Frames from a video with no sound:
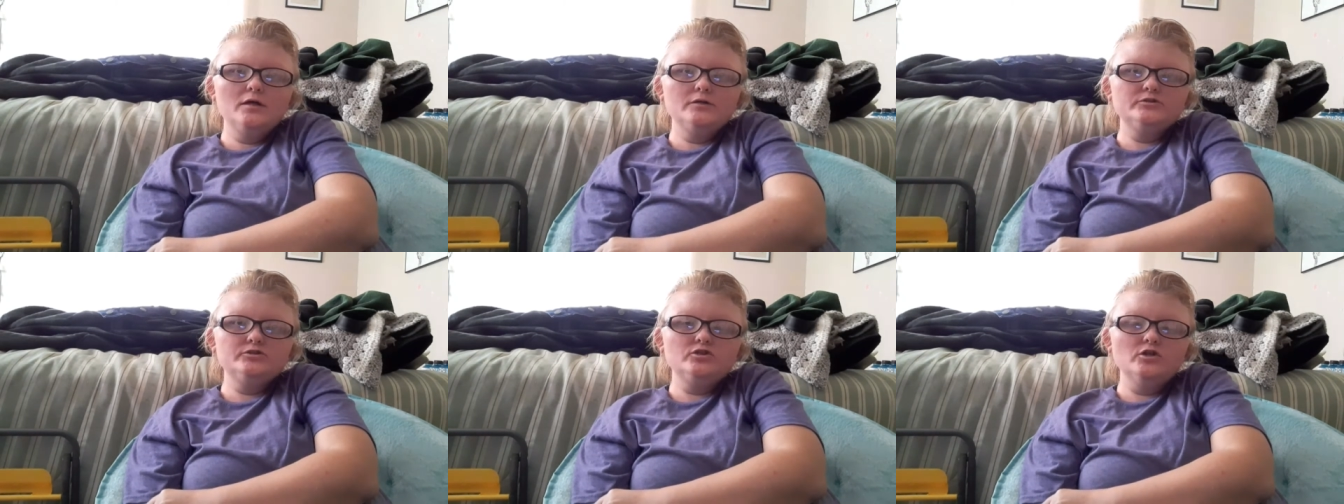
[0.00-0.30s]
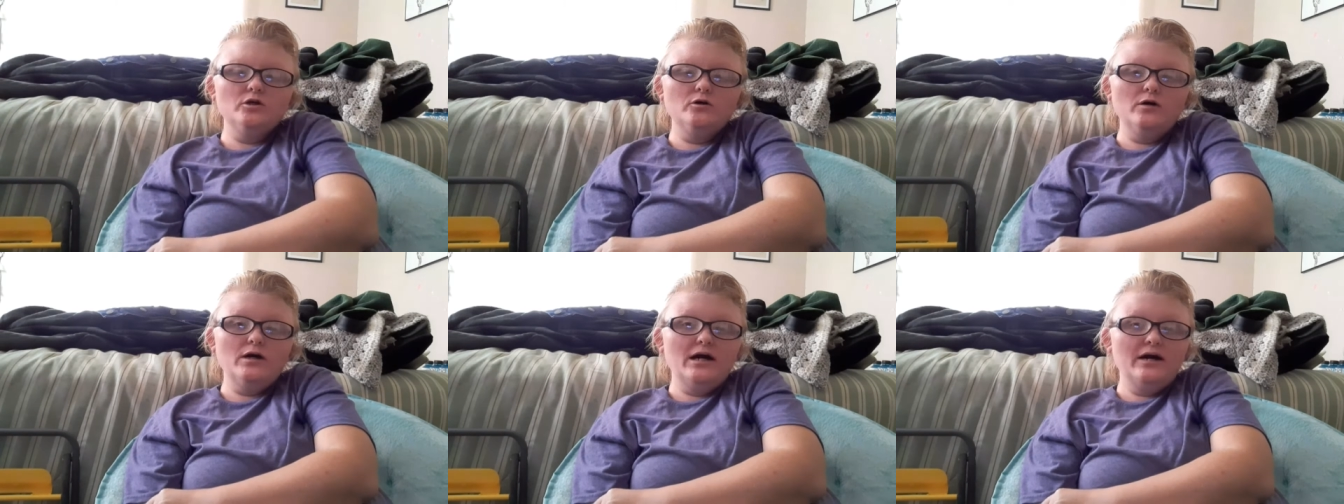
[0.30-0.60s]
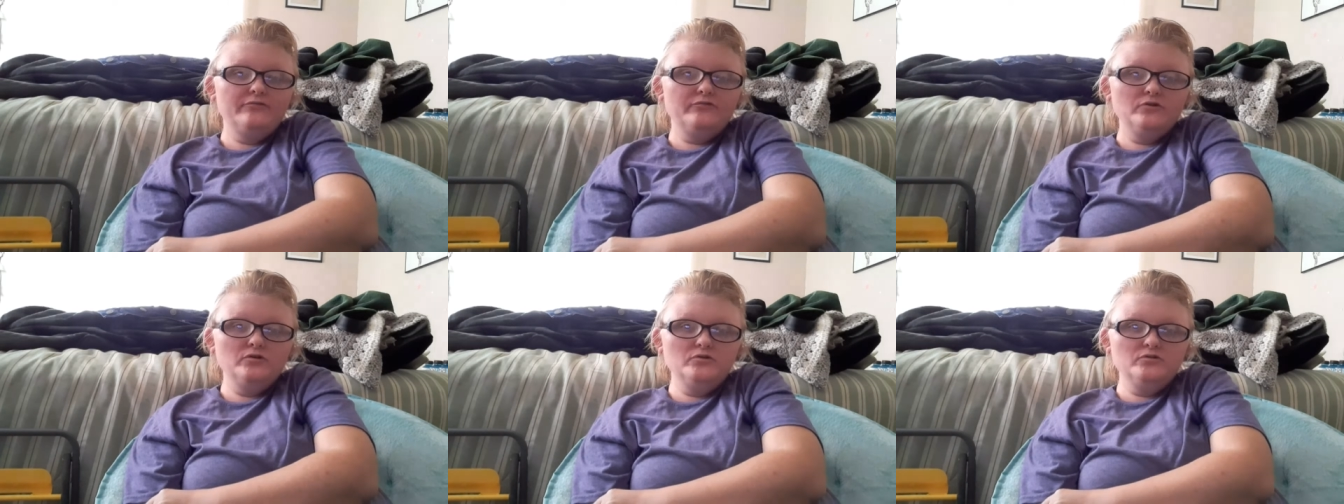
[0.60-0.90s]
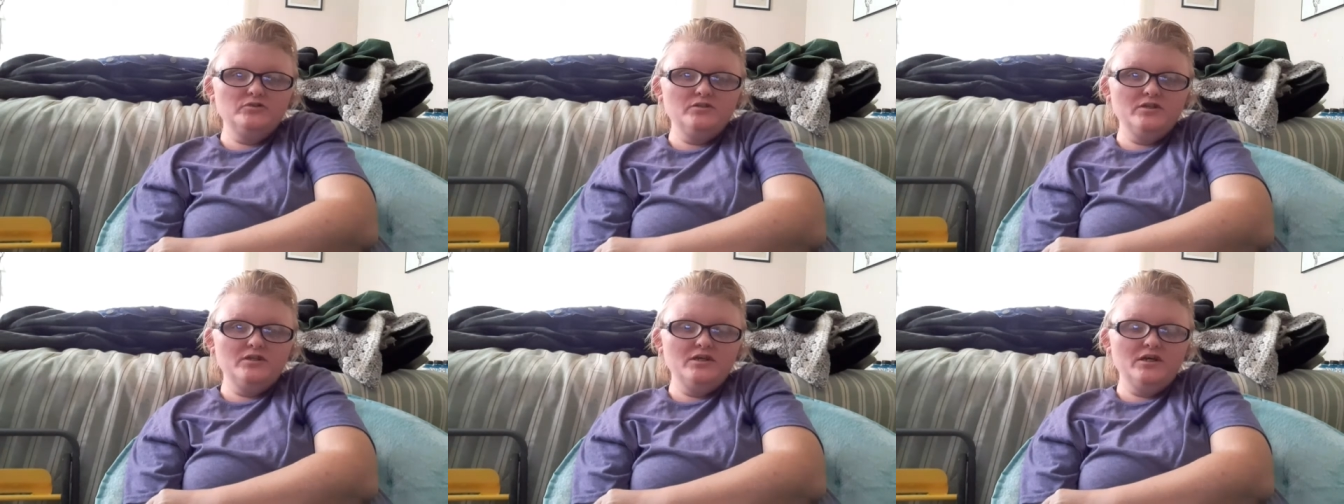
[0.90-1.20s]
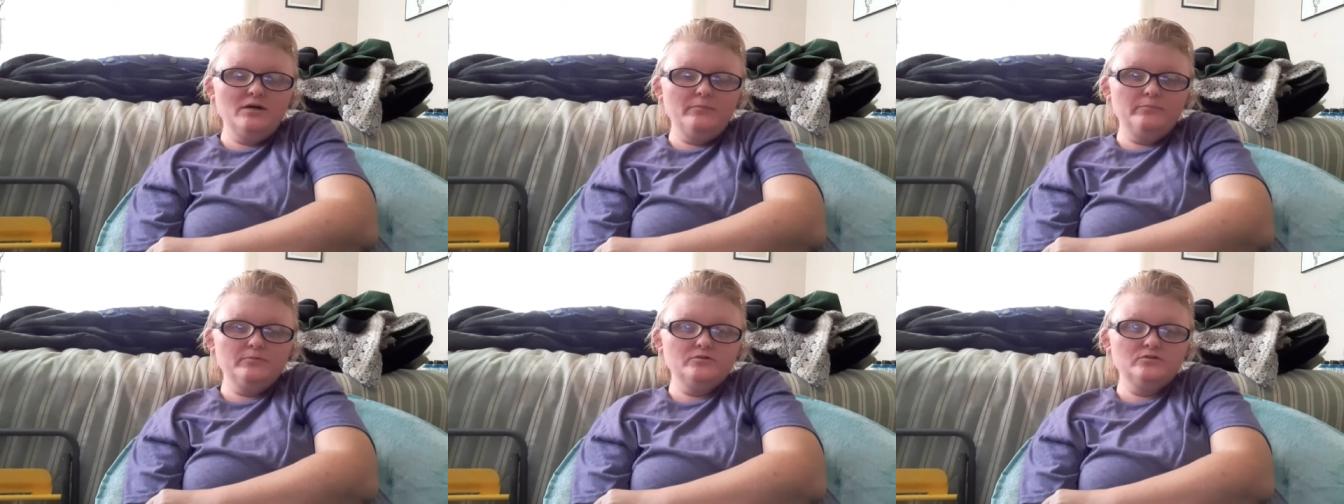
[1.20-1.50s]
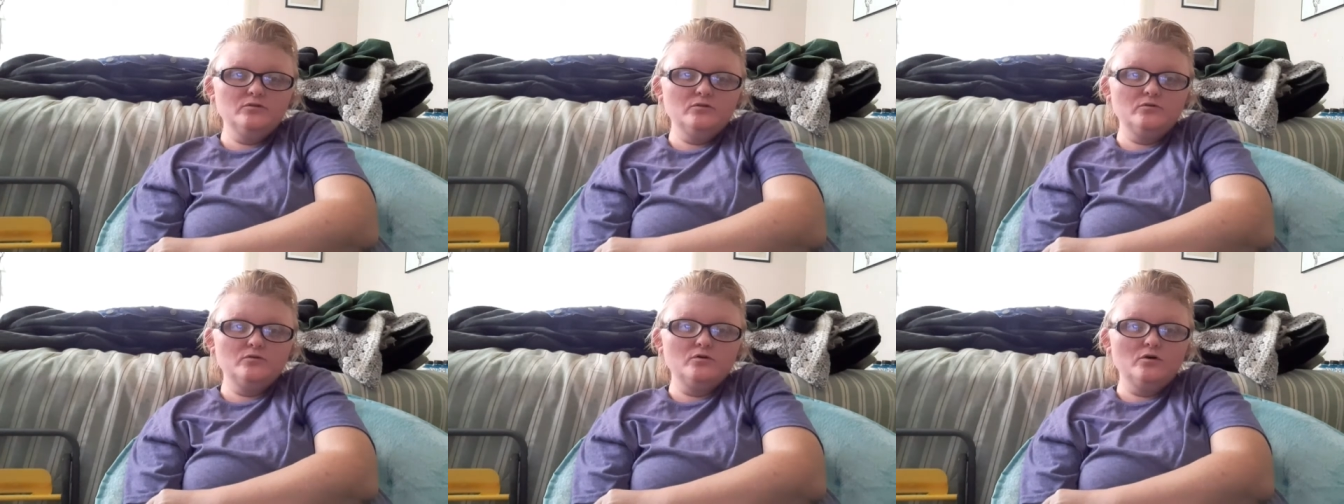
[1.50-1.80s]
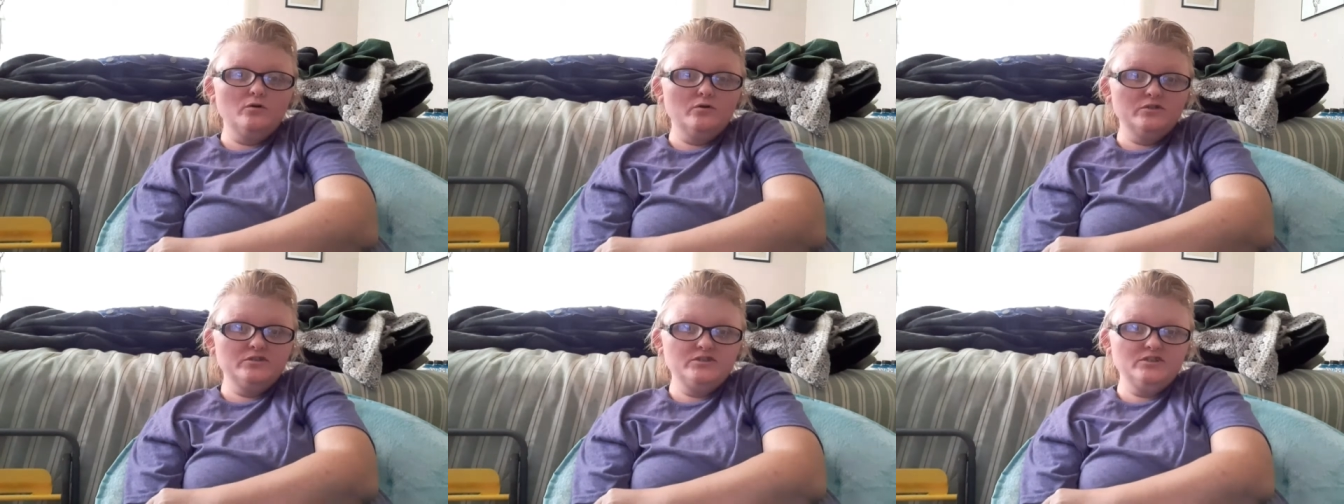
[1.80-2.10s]
So after you see the episode,
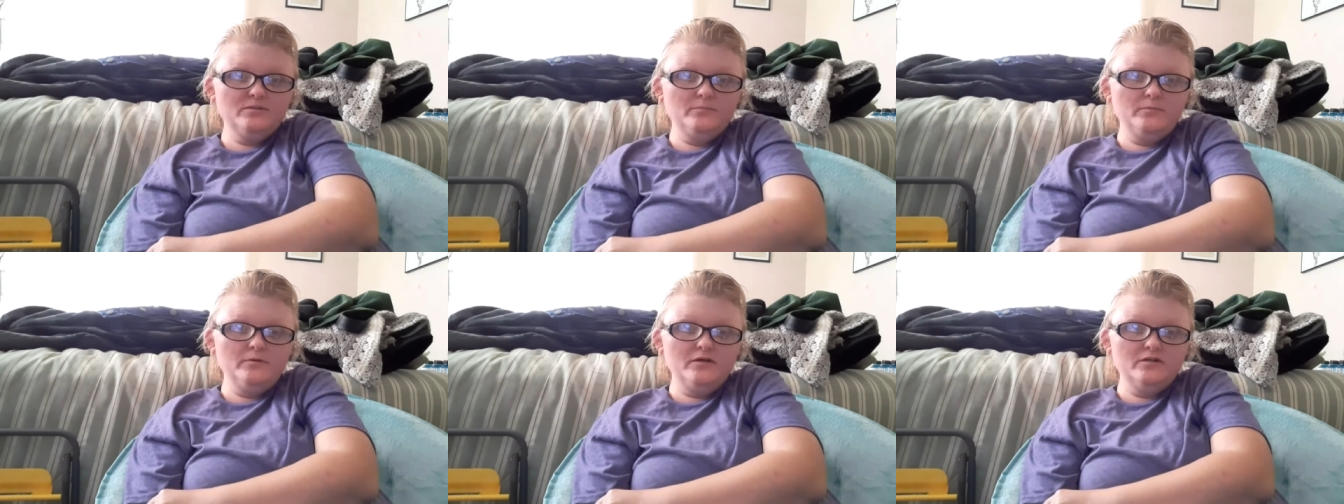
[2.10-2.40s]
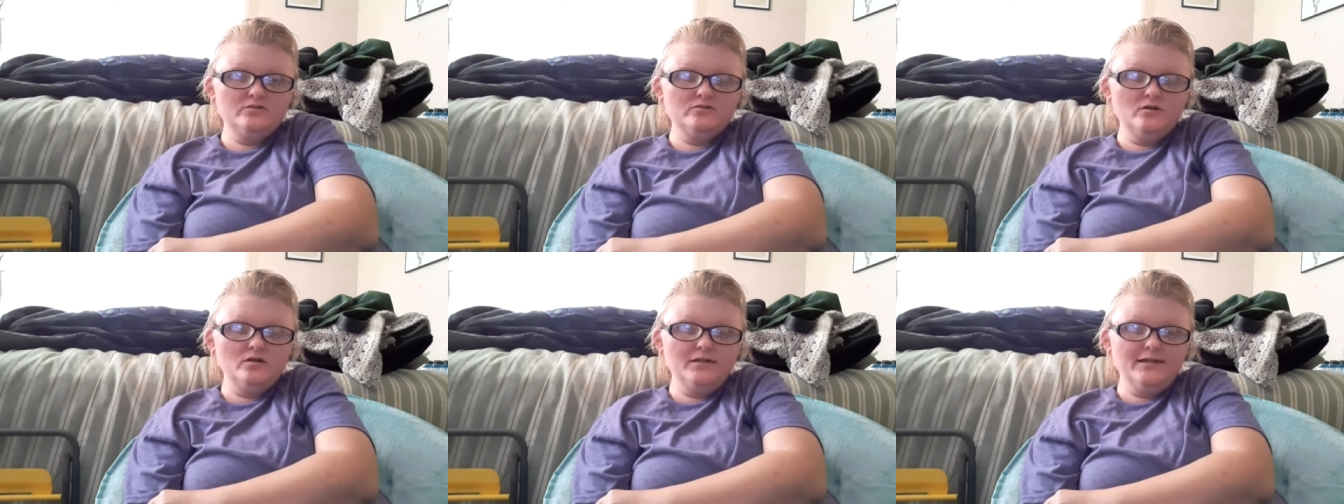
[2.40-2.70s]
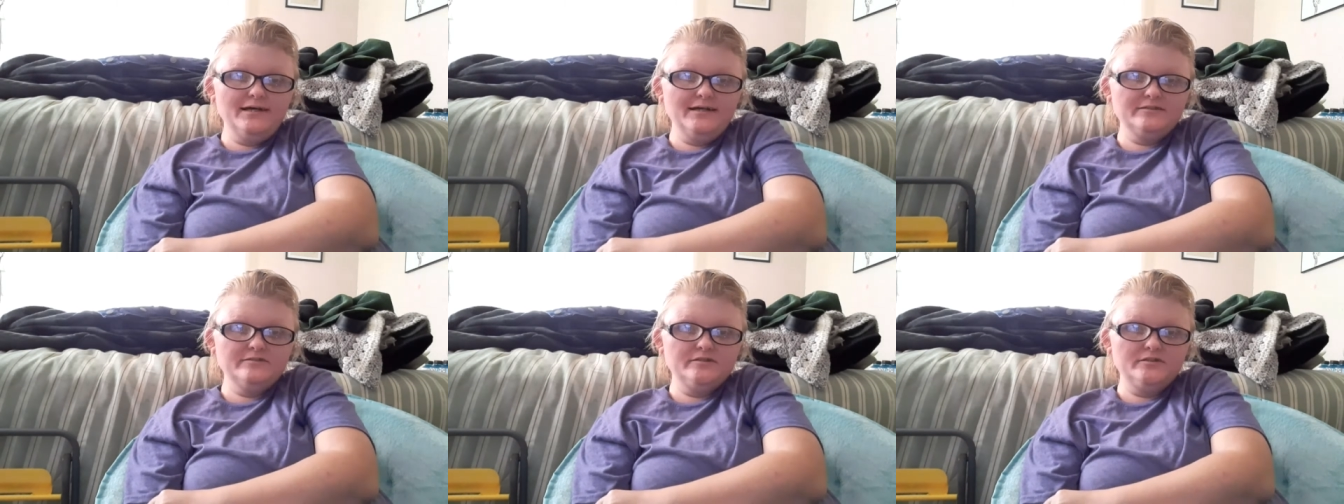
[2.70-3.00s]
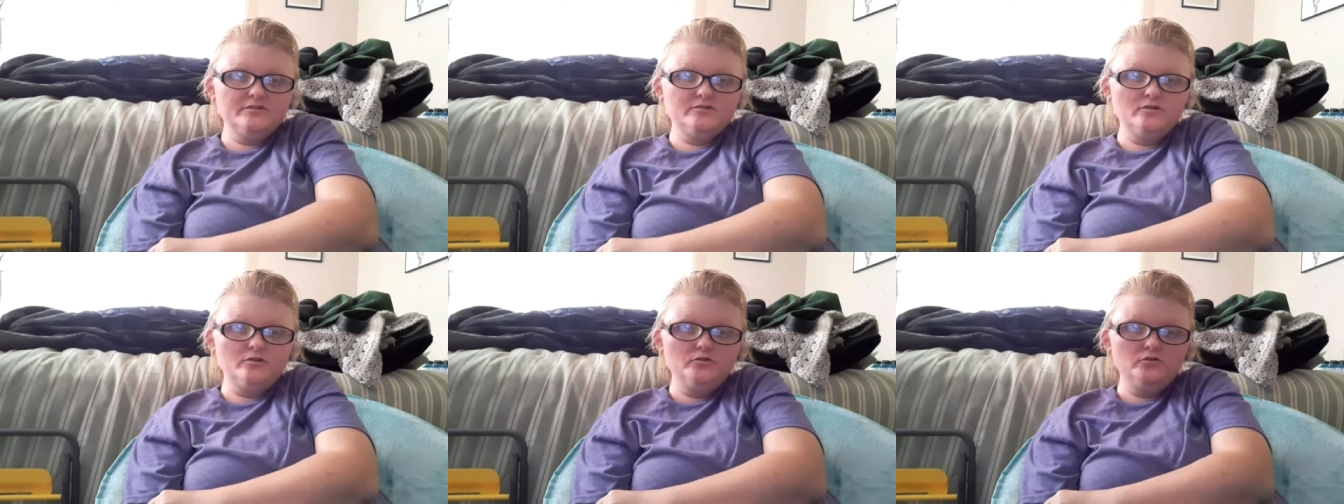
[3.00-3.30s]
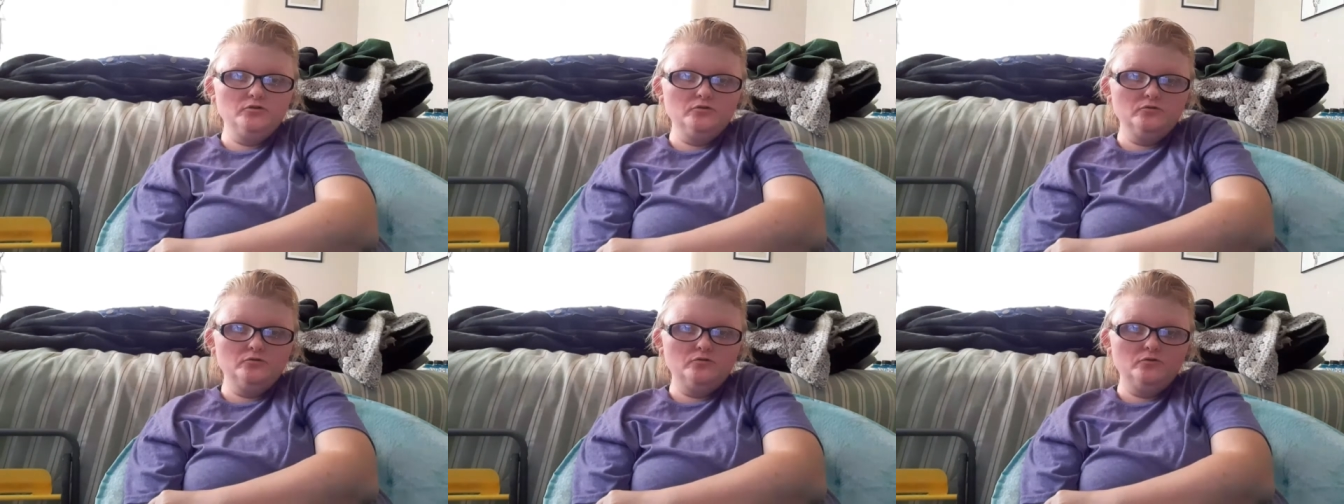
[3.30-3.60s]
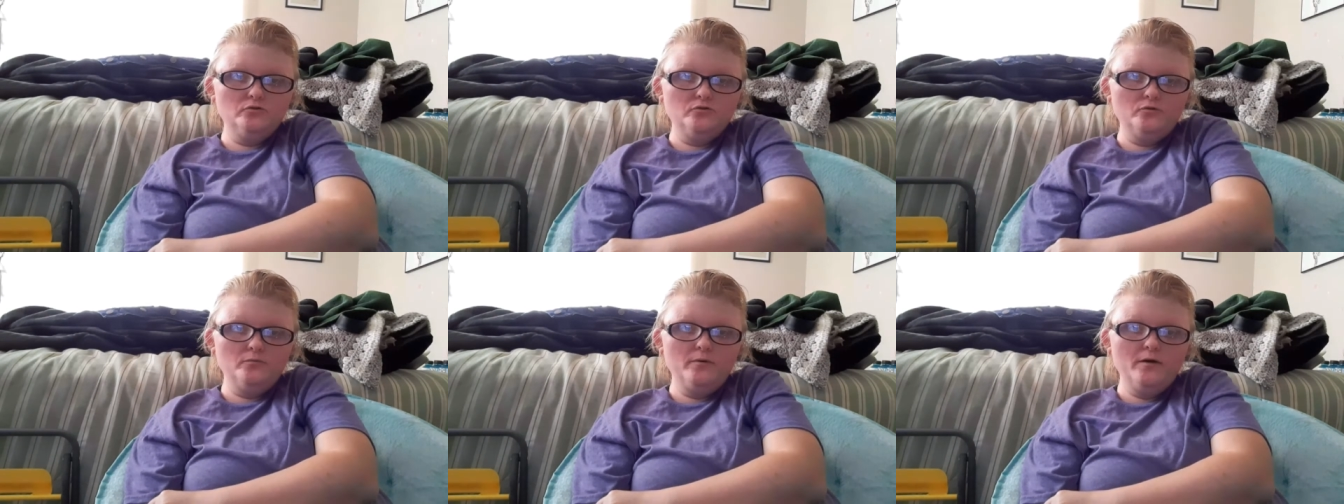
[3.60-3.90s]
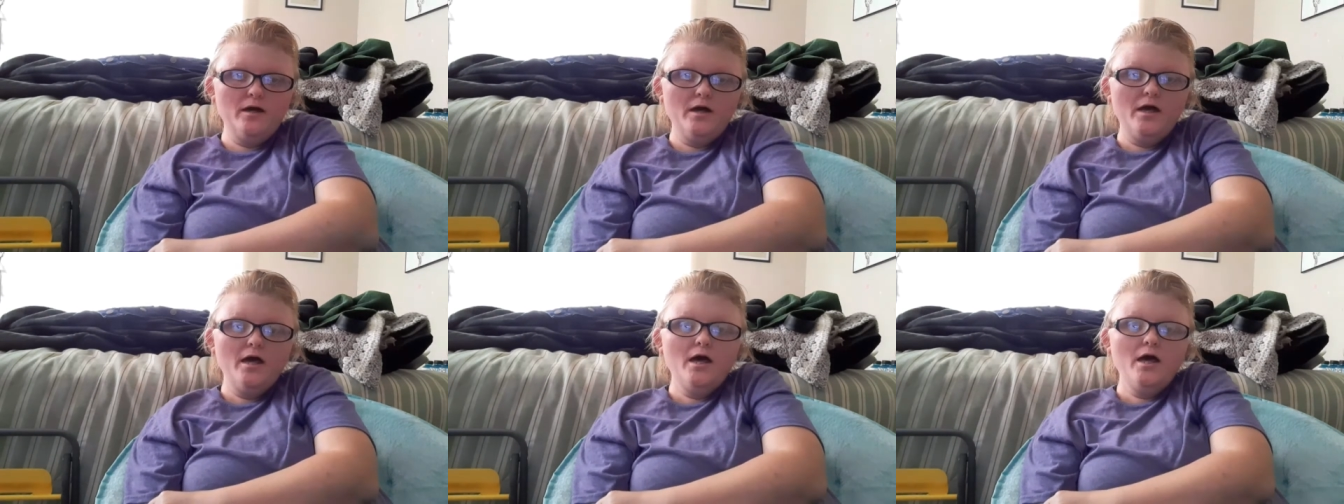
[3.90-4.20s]
go to CBS All Access on YouTube.